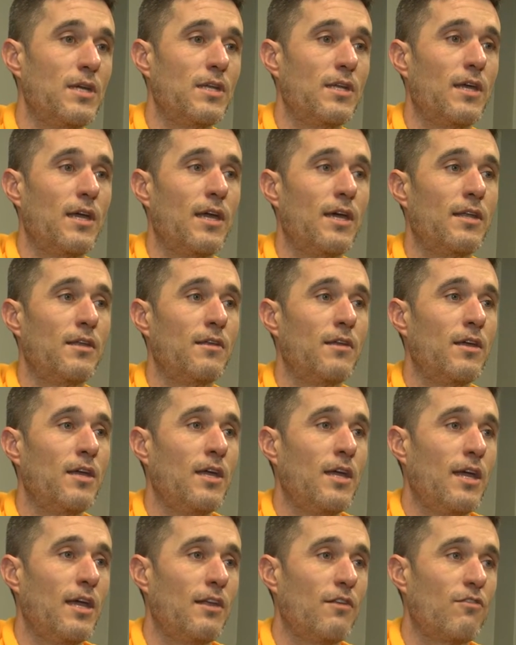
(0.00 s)
And
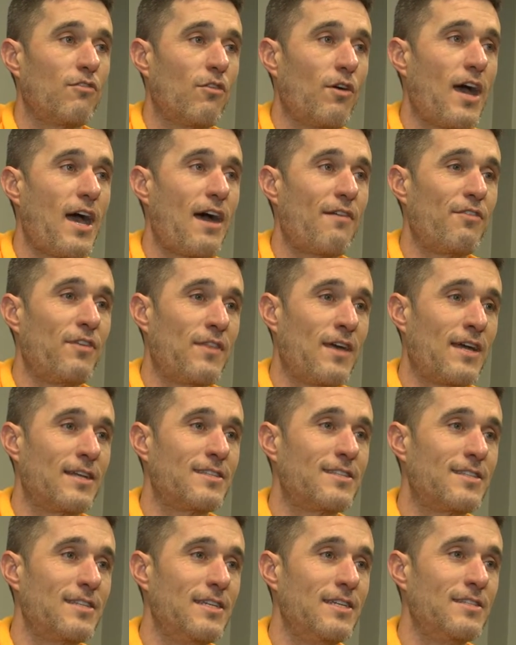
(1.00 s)
so having
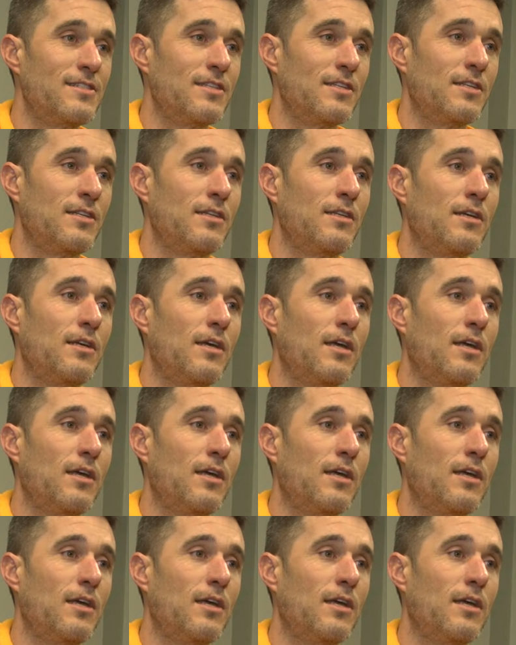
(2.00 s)
that season,